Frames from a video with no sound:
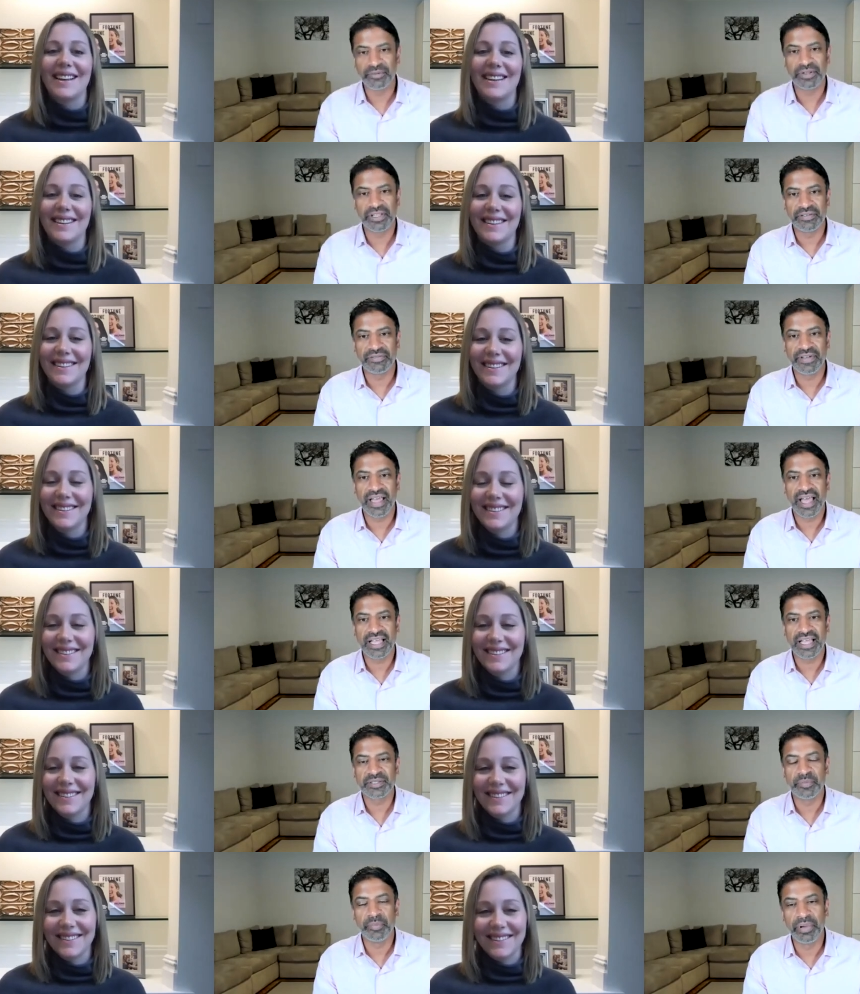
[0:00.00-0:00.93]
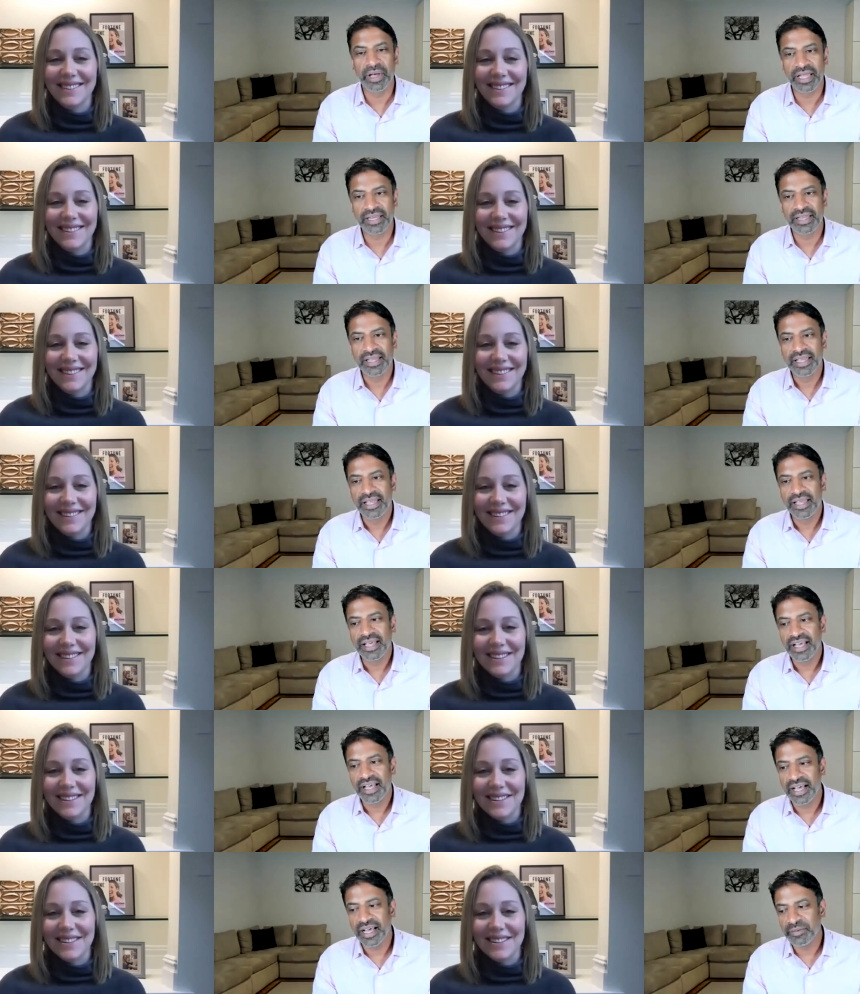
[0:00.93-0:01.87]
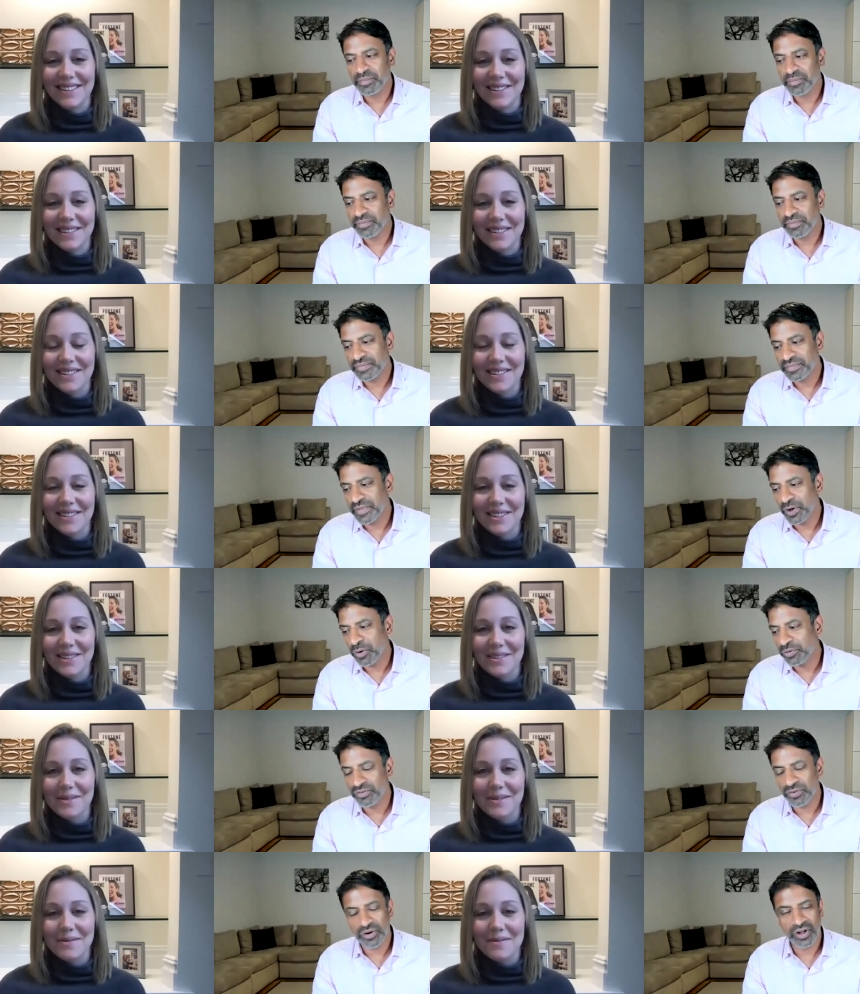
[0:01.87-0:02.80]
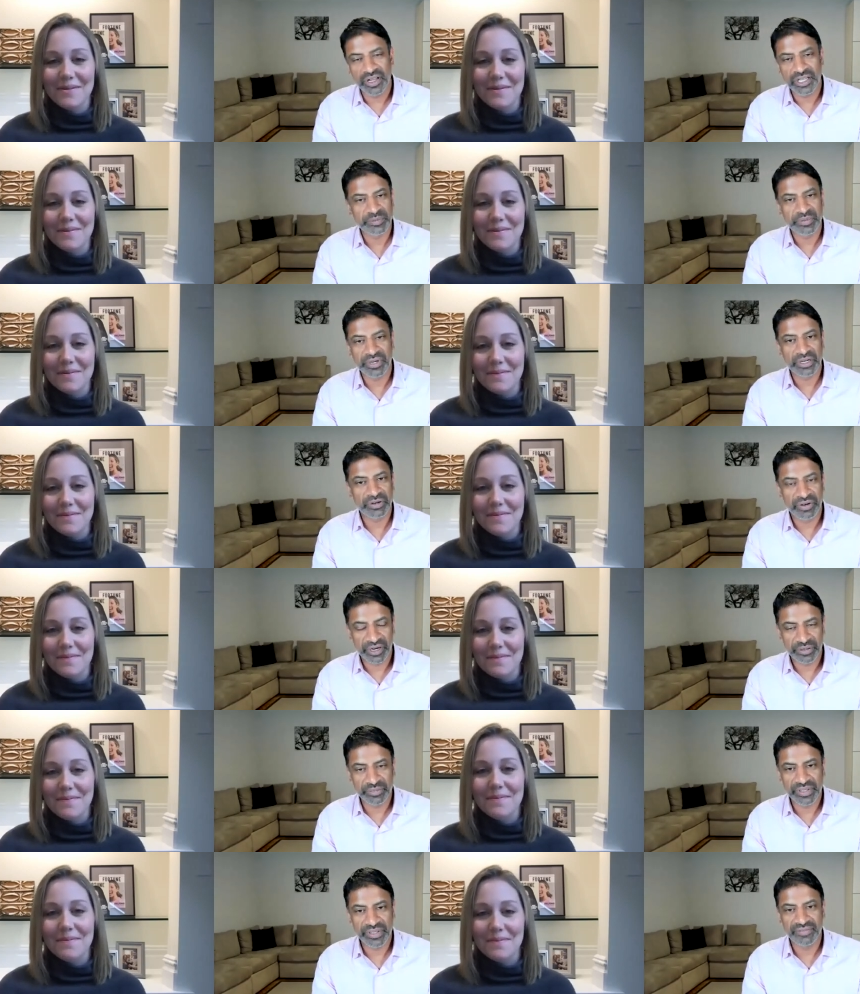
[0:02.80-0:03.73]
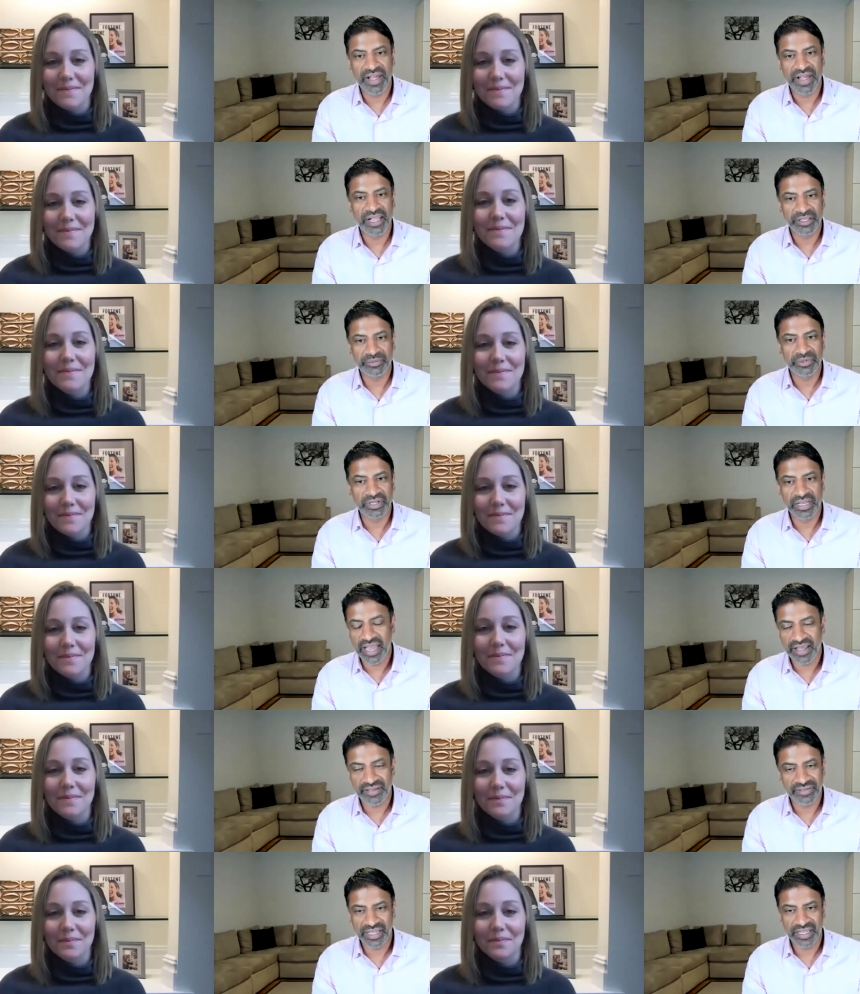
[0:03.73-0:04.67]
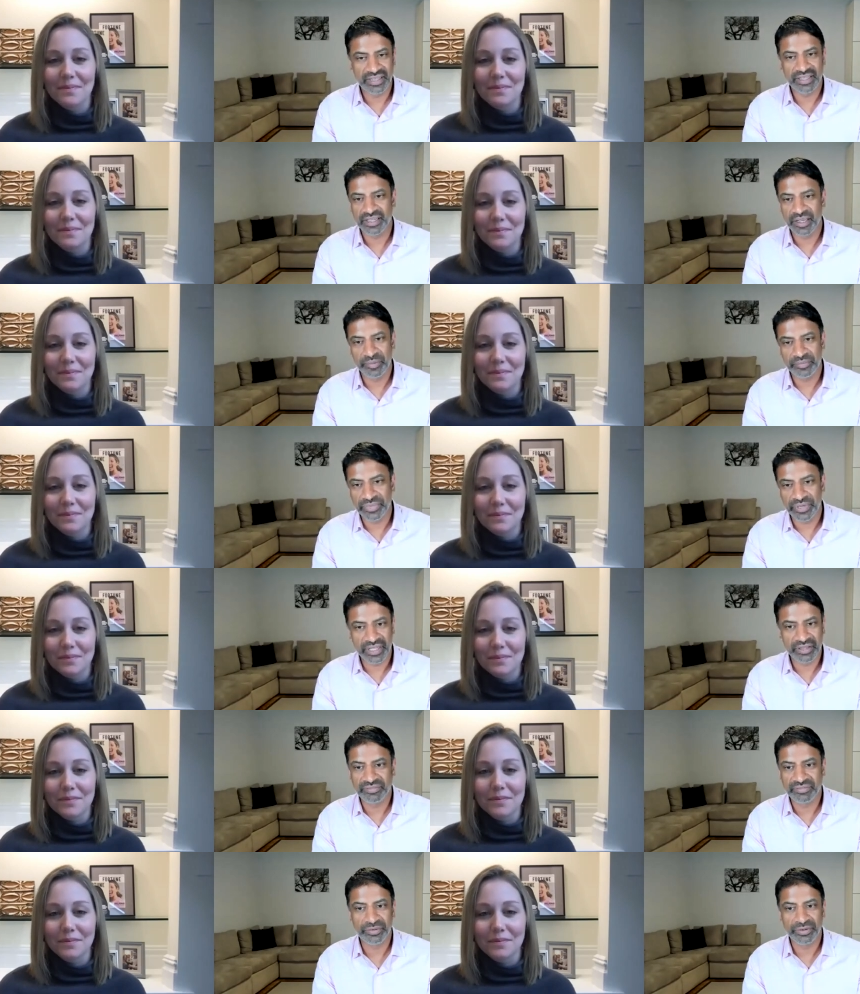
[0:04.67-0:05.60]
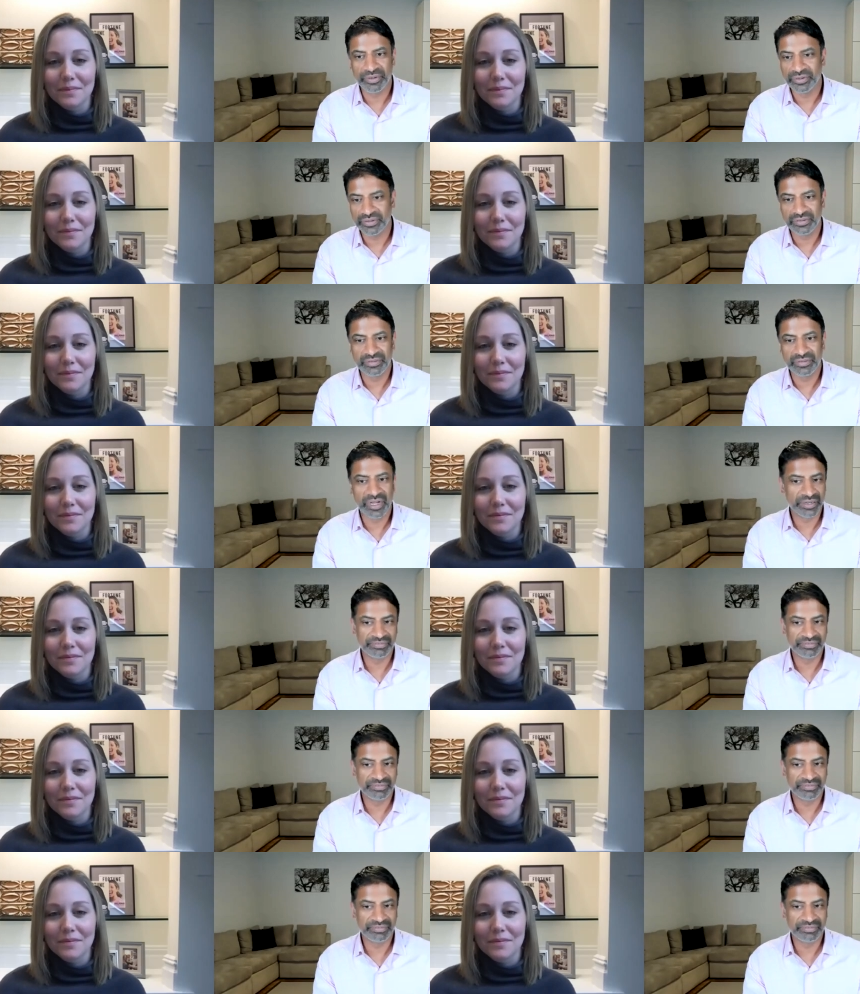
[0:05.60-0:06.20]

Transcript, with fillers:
Speaker 1: really fast, but overall, it's been incredibly valuable to navigate the company through,